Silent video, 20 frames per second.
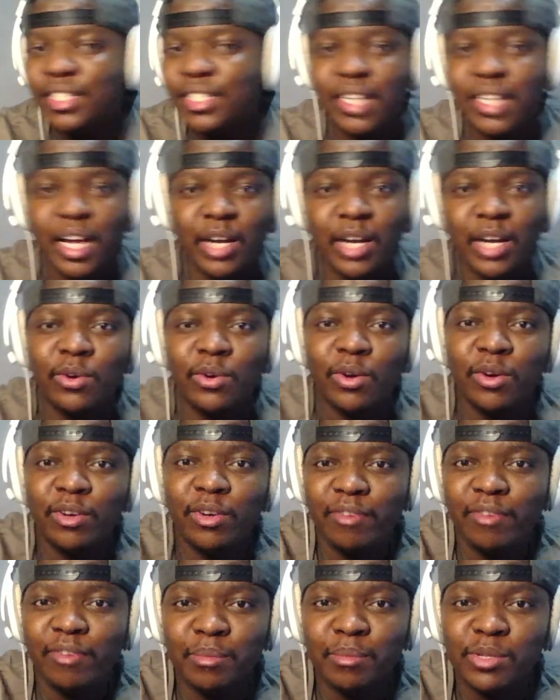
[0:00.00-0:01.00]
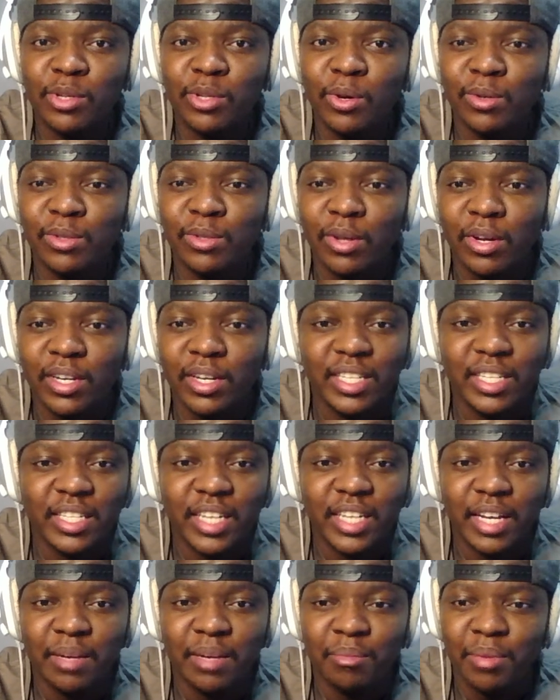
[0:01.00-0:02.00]
I don't know if I'm sold on it
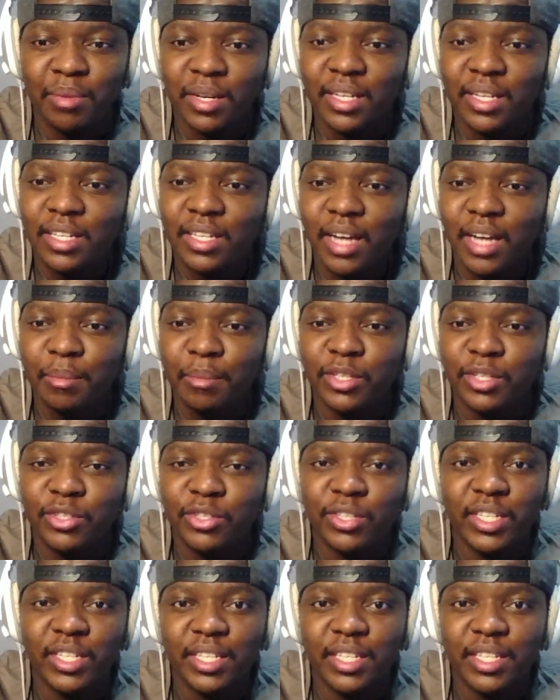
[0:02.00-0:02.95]
yet, but I'm intrigued.